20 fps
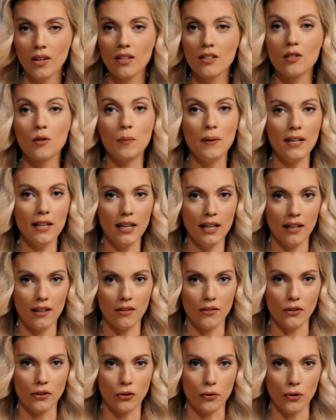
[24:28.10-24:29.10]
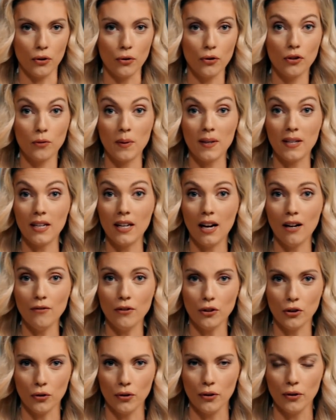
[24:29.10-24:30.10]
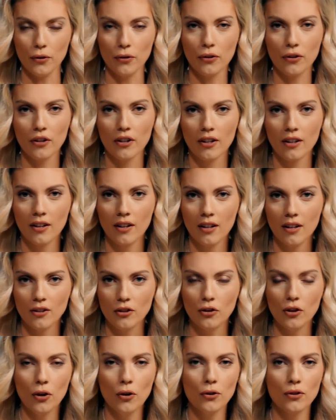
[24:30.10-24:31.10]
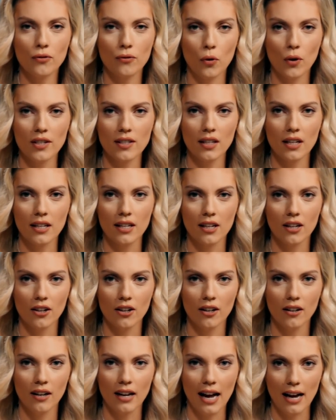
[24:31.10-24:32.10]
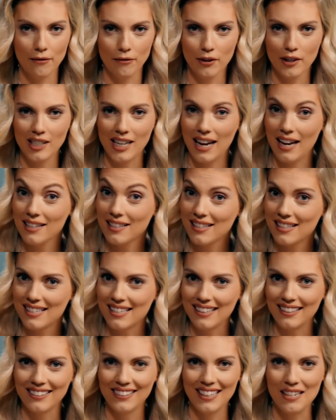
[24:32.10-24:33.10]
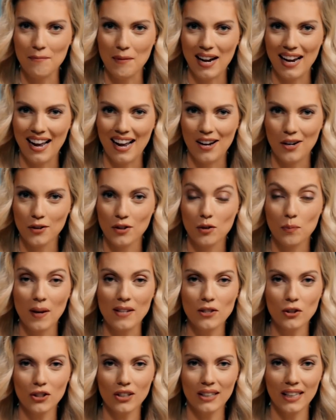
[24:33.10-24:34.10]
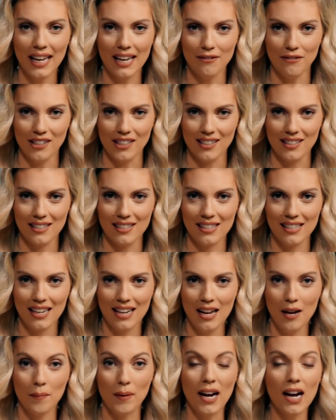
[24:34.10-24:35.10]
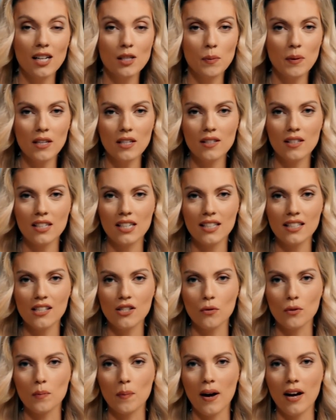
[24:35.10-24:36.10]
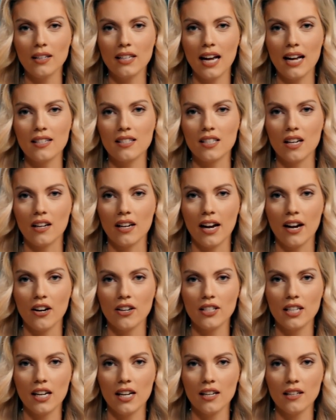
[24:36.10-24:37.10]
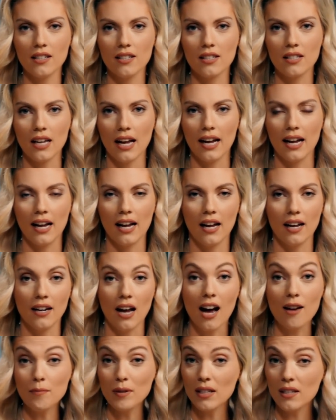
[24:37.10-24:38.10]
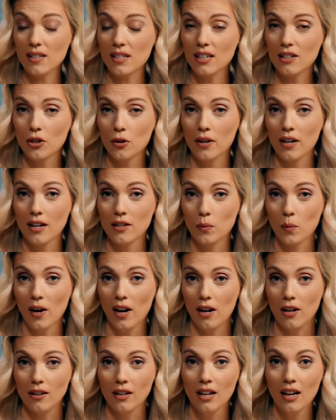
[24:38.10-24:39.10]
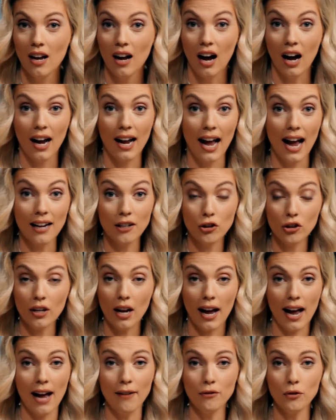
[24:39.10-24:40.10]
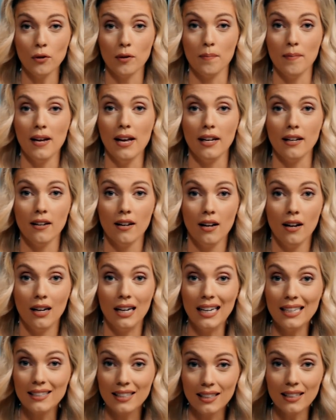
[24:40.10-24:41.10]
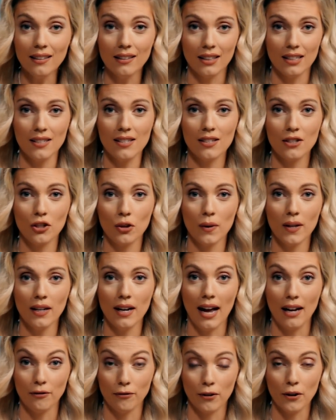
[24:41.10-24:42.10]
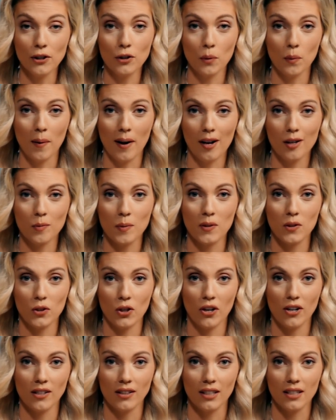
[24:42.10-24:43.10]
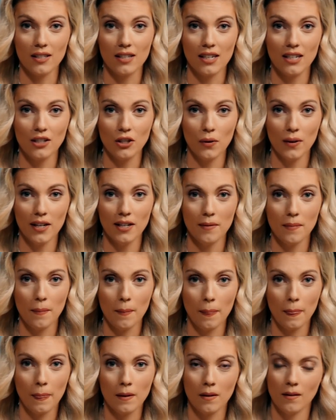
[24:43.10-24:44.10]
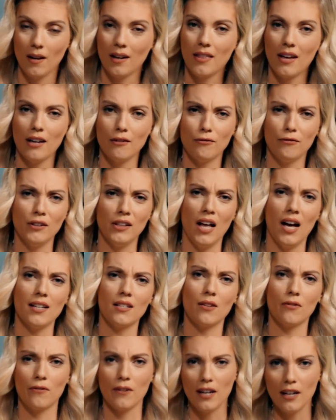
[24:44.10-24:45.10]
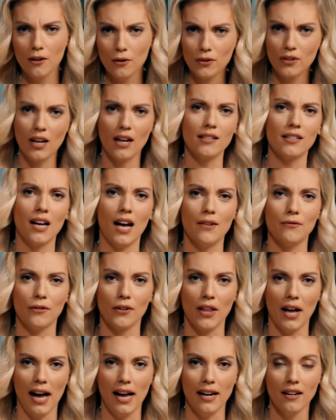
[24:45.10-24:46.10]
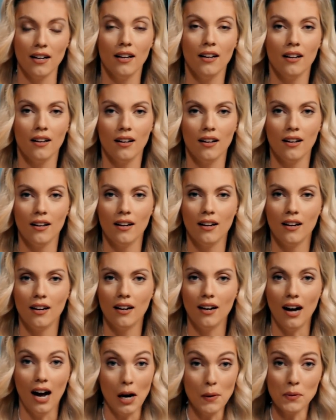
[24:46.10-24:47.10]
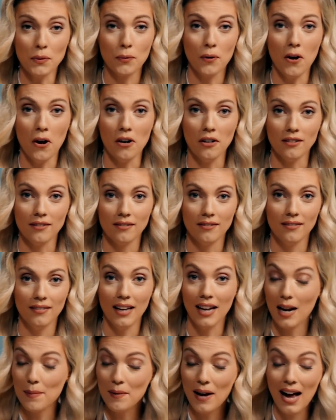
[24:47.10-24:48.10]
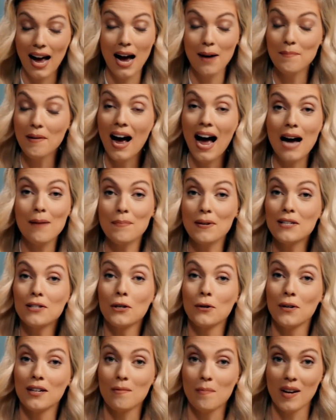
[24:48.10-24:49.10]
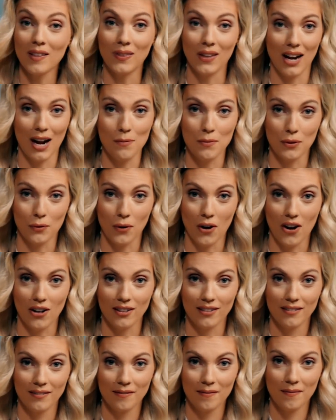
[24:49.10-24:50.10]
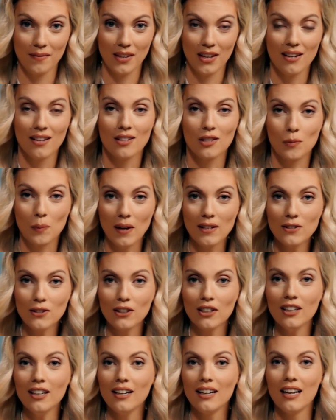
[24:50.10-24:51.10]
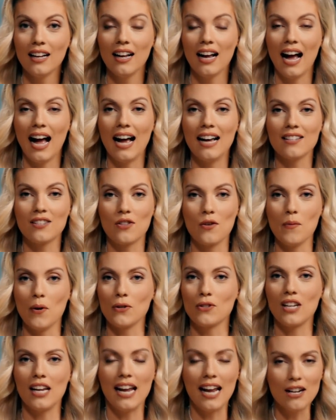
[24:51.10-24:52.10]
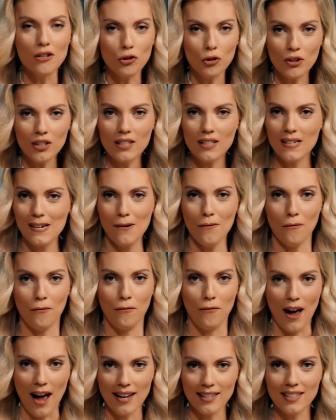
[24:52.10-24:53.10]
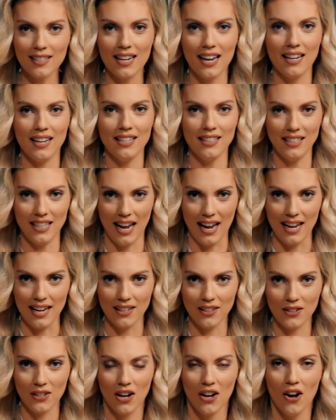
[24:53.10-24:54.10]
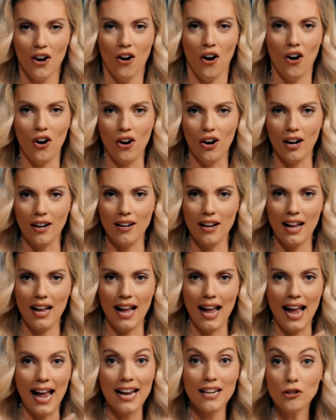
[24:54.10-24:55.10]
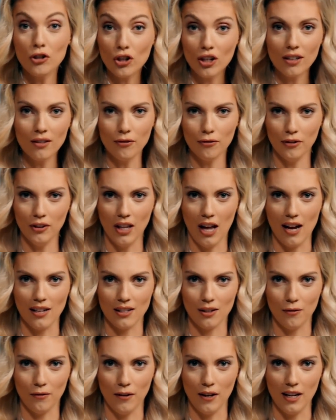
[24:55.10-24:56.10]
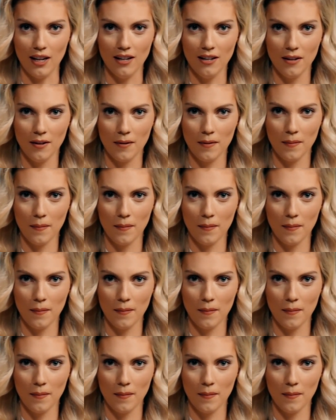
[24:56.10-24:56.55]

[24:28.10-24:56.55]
Speaking the truth, speaking of the truth, do you know whose voice I hear every day still in my house? Spencer Klavan's. My husband is addicted to his podcast, Young Heretics, and I've been listening to it as well. I actually, I have to admit, I didn't listen to it at first when my husband started listening to it. I thought philosophy, who's got time for that? I was wrong. And I'm, I'm happy to admit that I was wrong. Spencer has the most interesting, fascinating takes on ancient philosophy,